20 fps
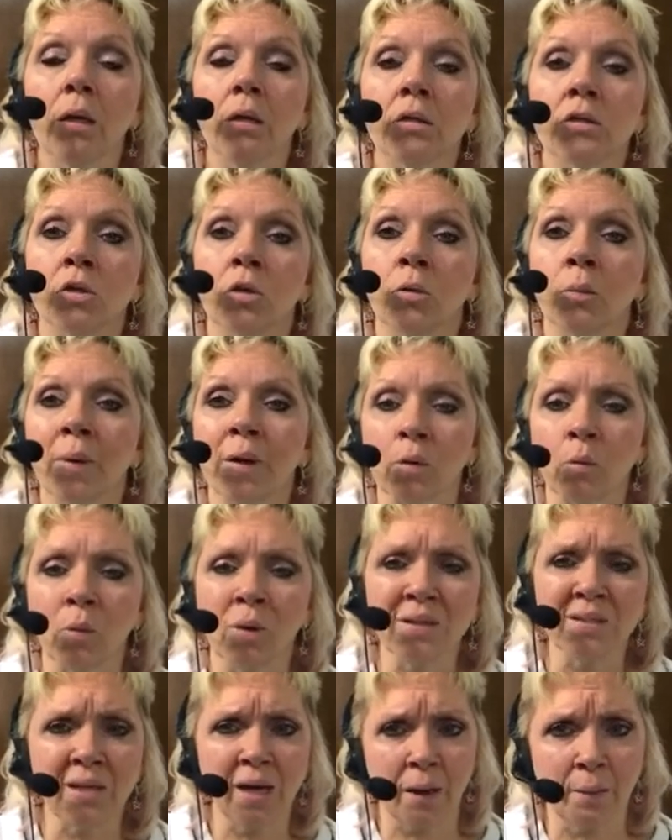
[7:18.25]
So no matter
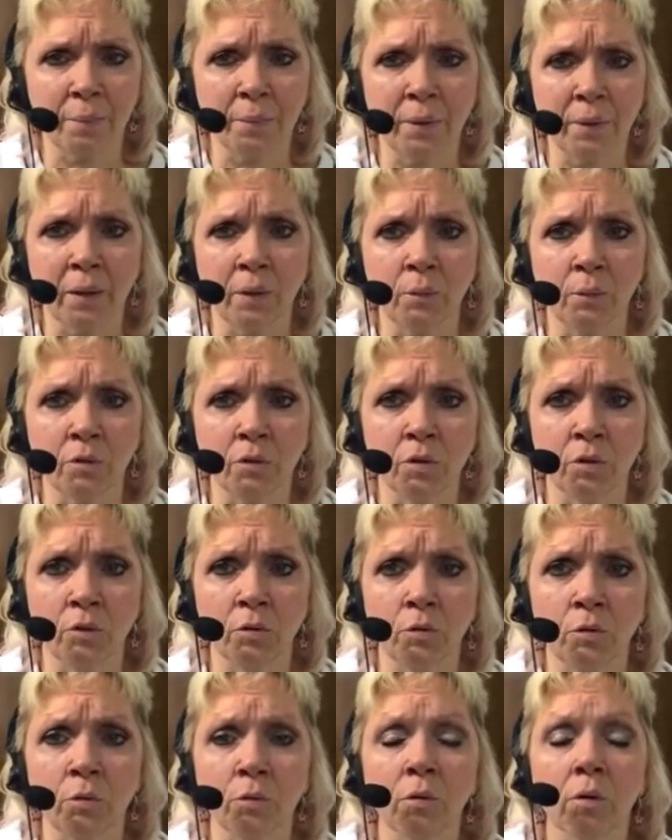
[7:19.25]
what's happening with
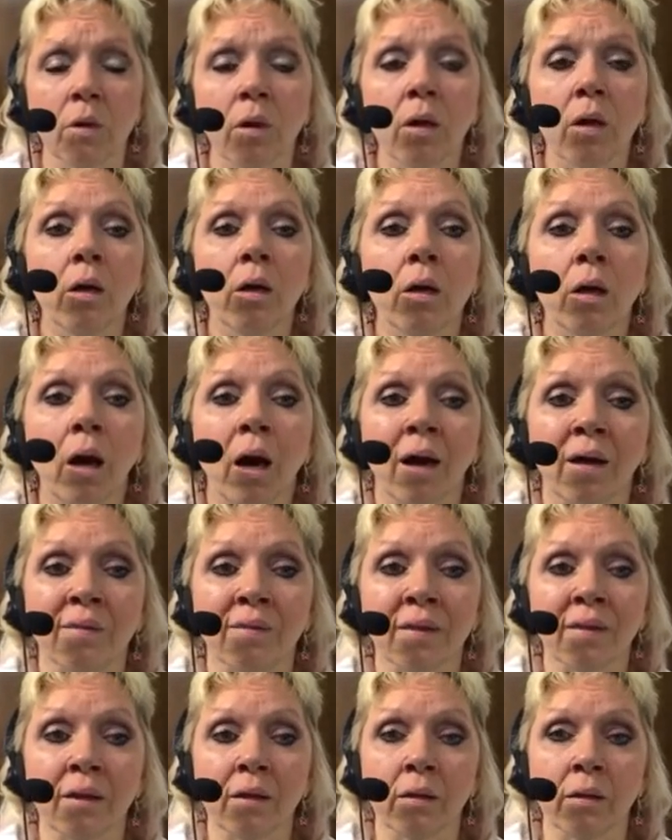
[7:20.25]
you, I
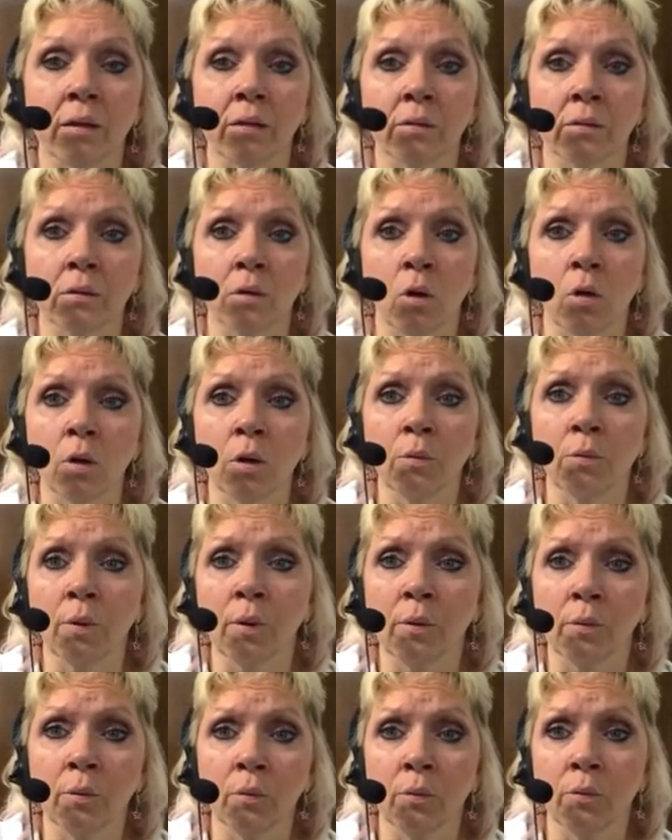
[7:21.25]
think Tony
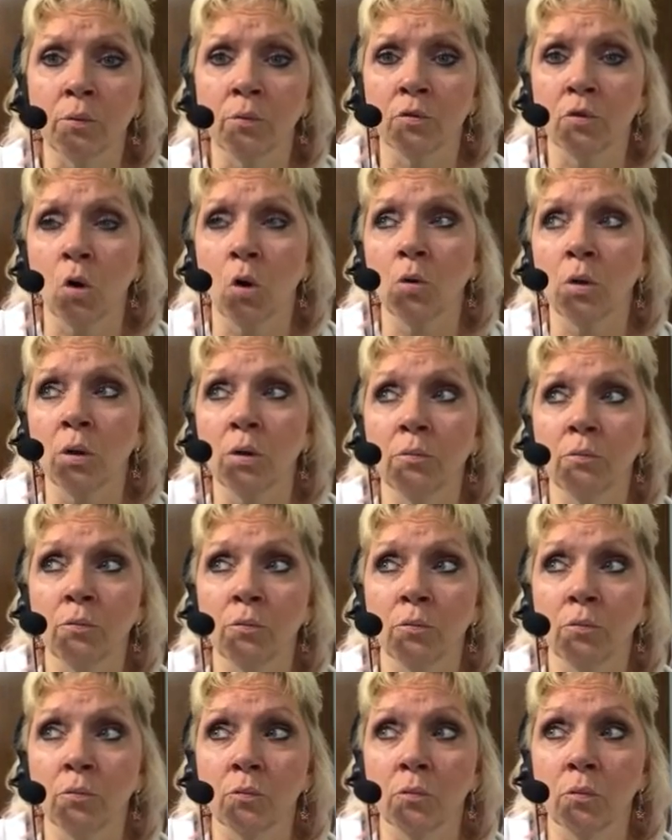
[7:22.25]
Tony
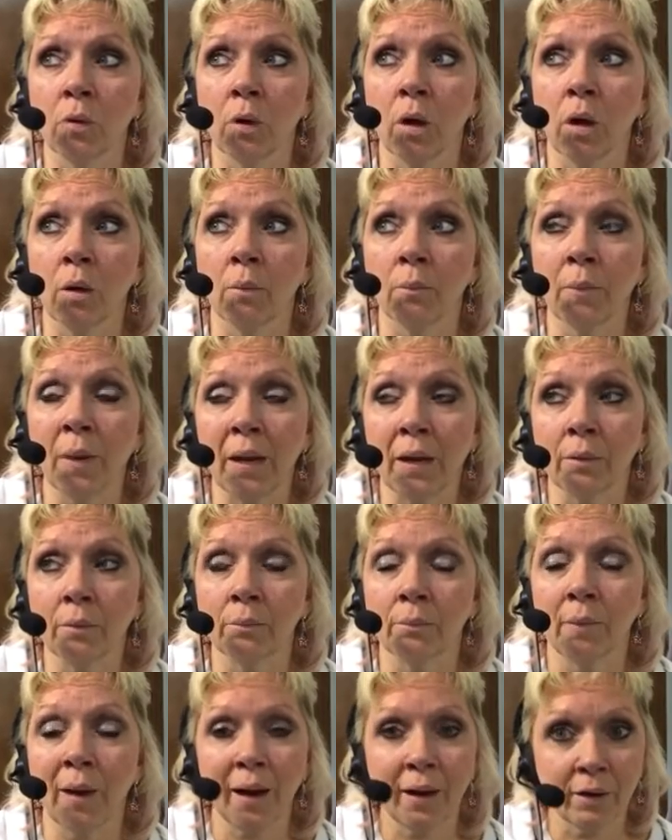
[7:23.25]
uh,
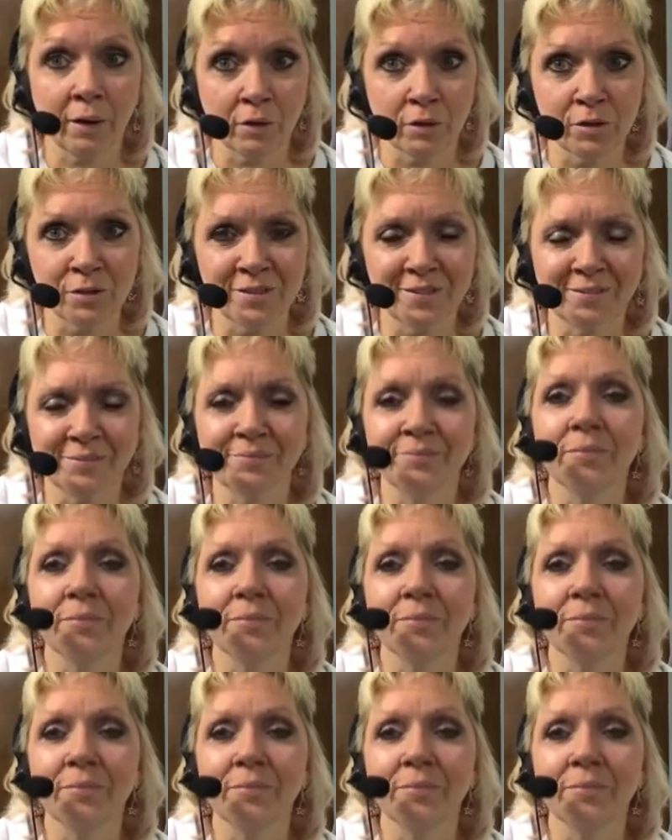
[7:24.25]
Myers